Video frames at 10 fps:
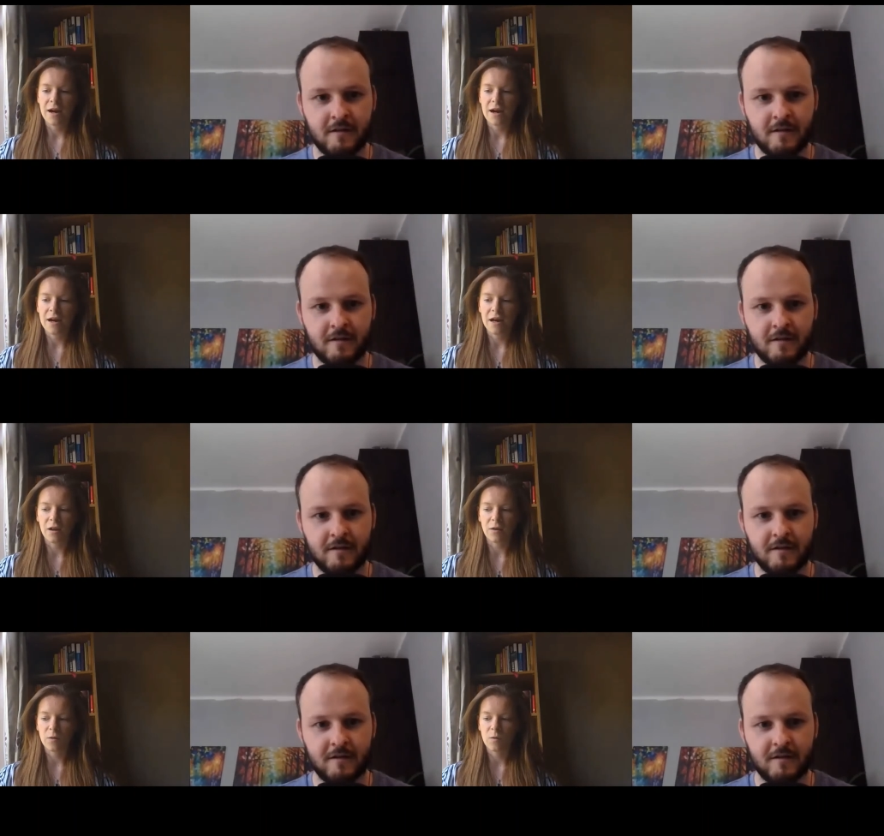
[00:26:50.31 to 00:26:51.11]

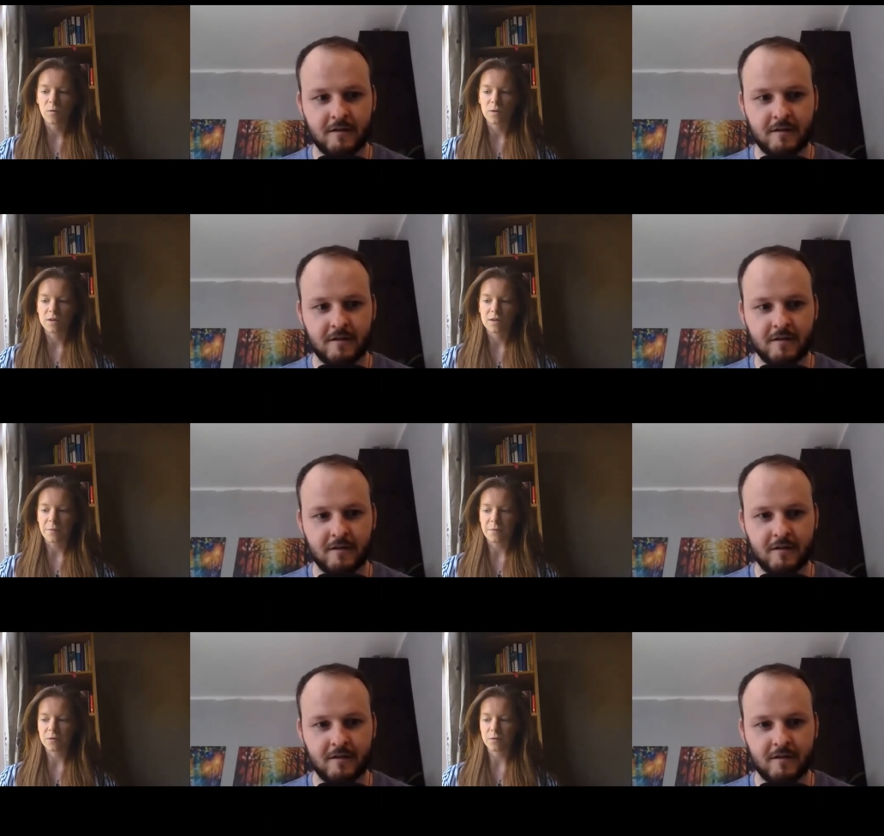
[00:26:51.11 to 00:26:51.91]
Speaker 1: And what had
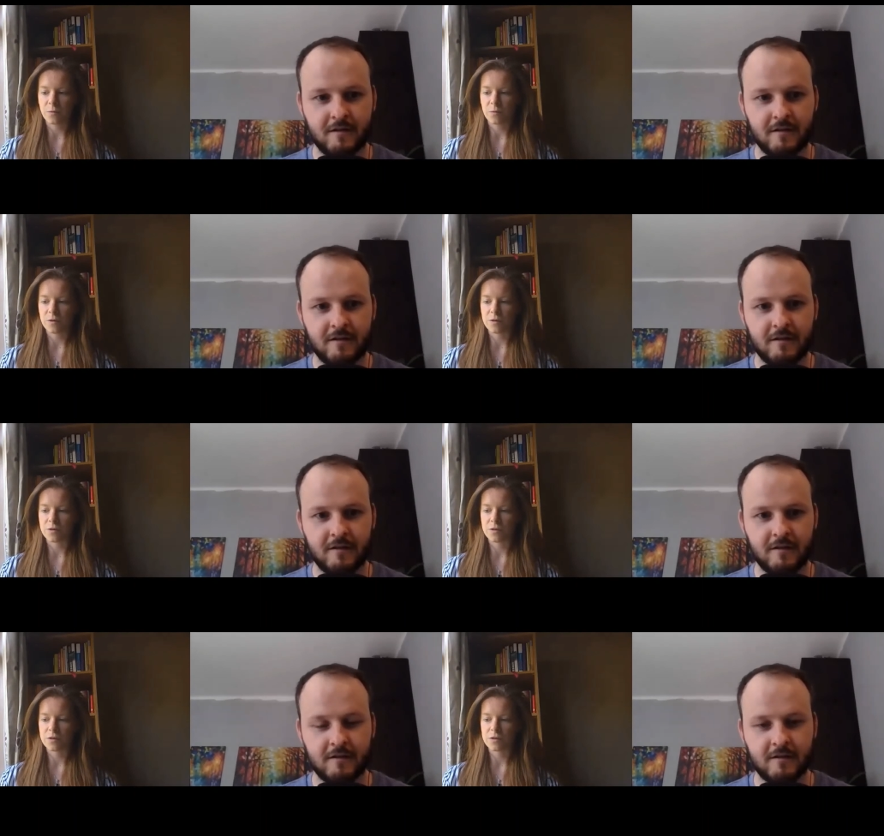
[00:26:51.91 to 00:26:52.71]
happened
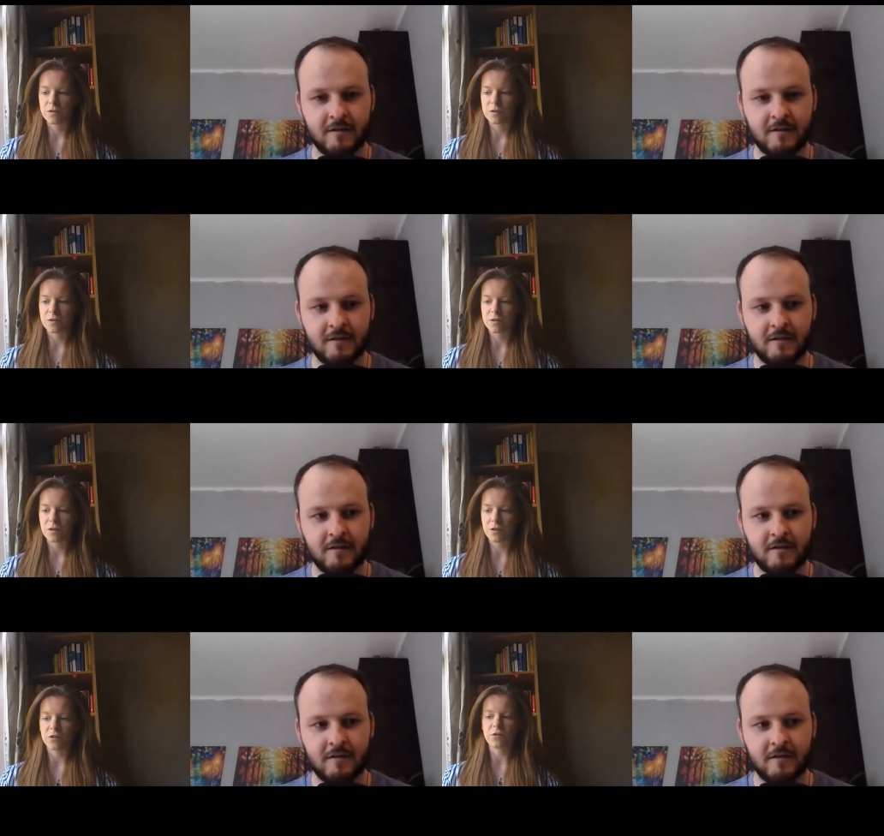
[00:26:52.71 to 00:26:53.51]
was
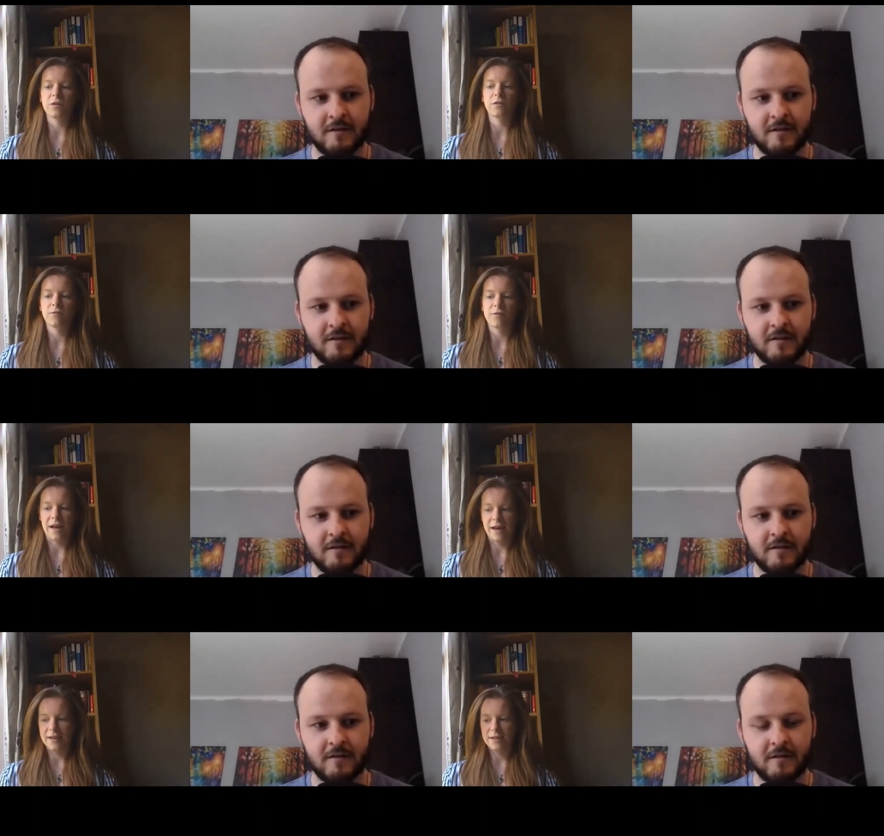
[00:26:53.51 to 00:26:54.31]
the Union
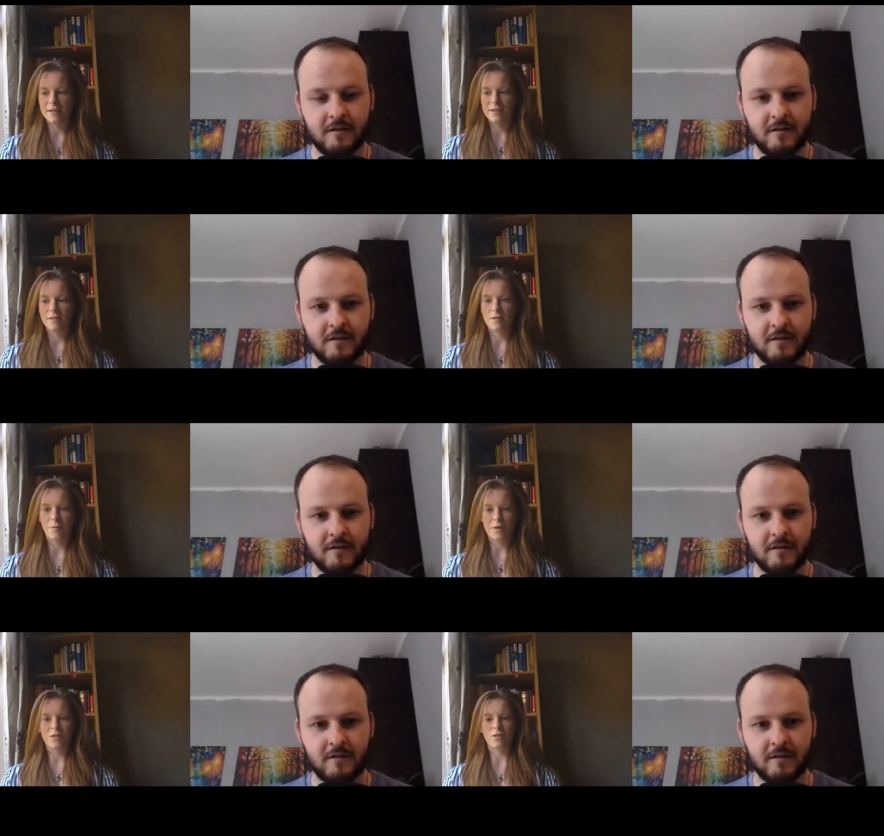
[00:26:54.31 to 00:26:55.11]
flag, the
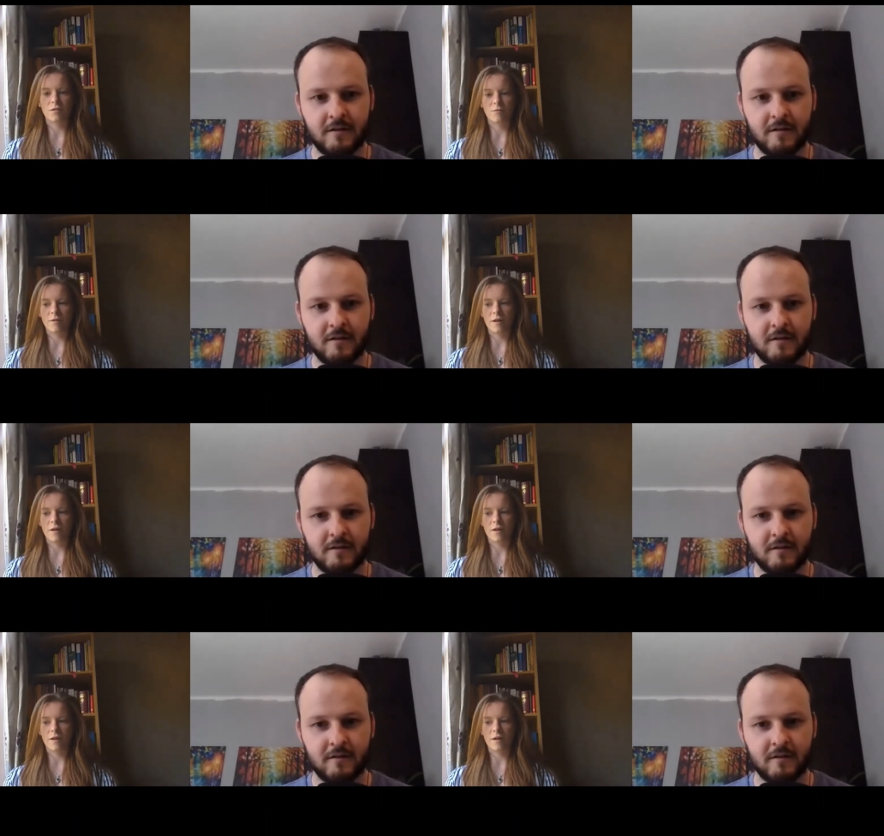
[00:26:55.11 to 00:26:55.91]
British Union
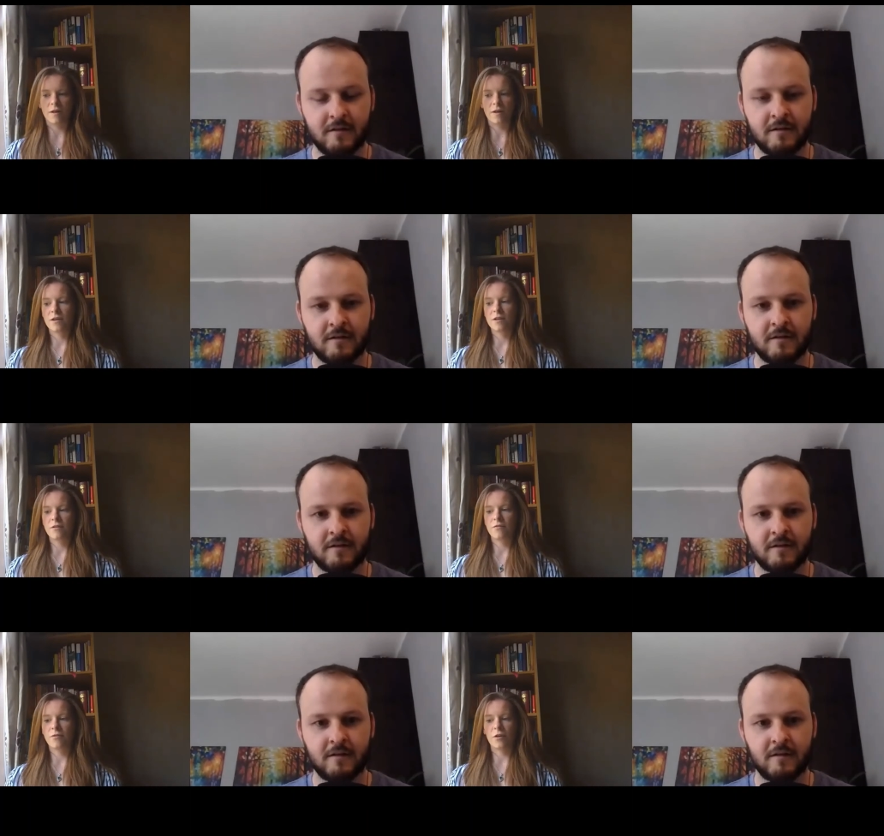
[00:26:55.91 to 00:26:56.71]
flag,
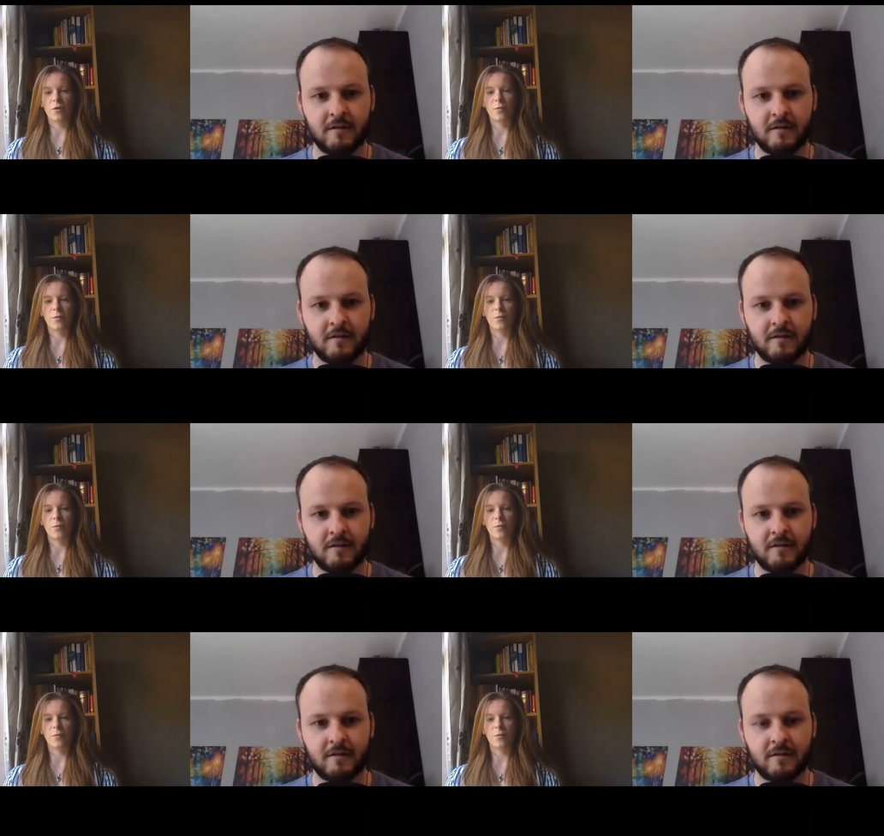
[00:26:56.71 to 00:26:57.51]
flew above
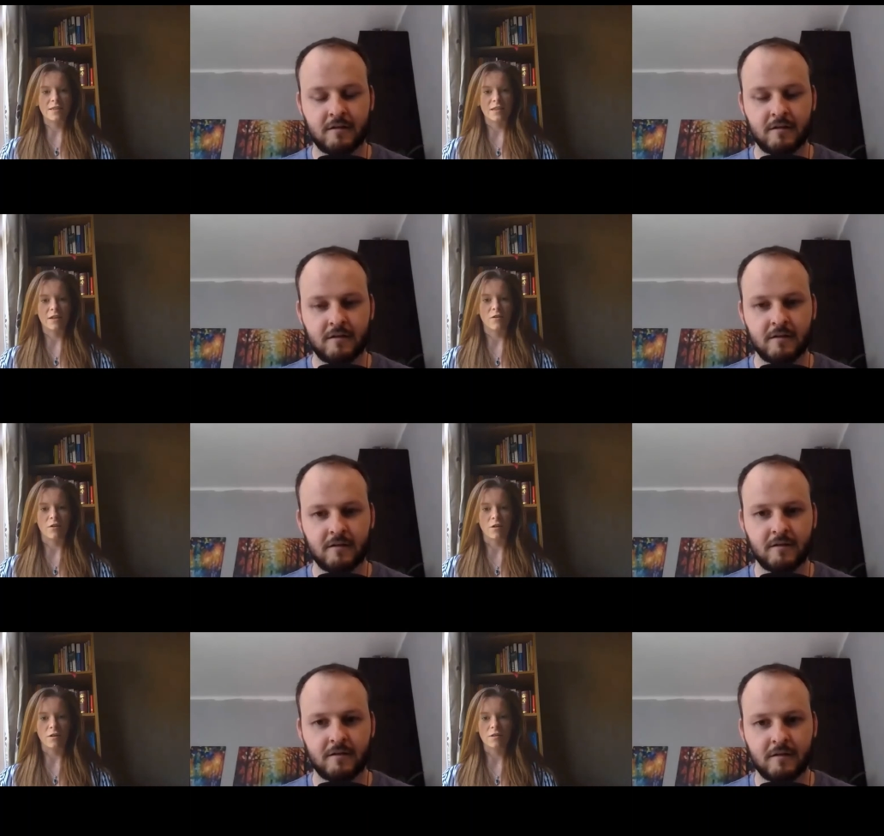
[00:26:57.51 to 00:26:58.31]
Belfast City
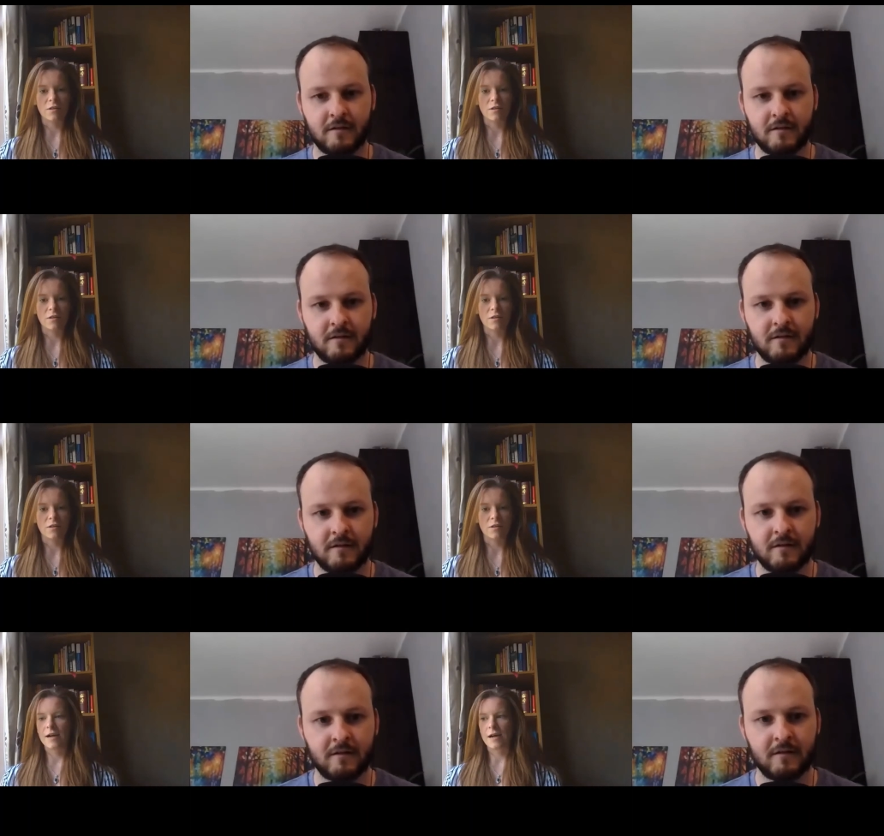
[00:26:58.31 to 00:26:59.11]
Hall
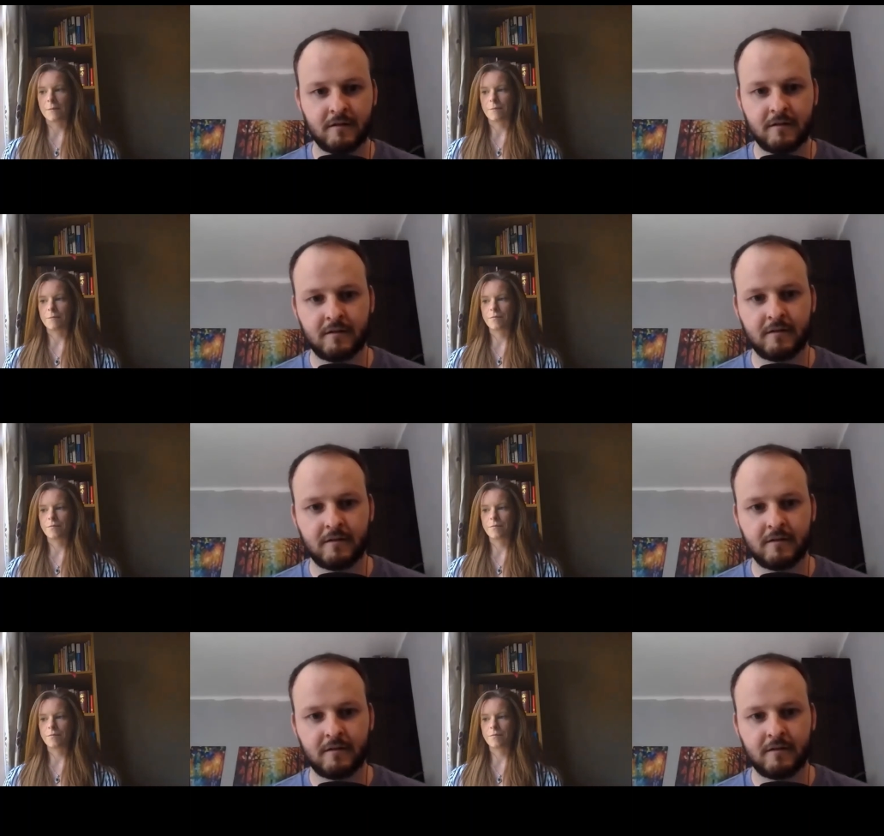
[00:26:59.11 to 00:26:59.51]
um,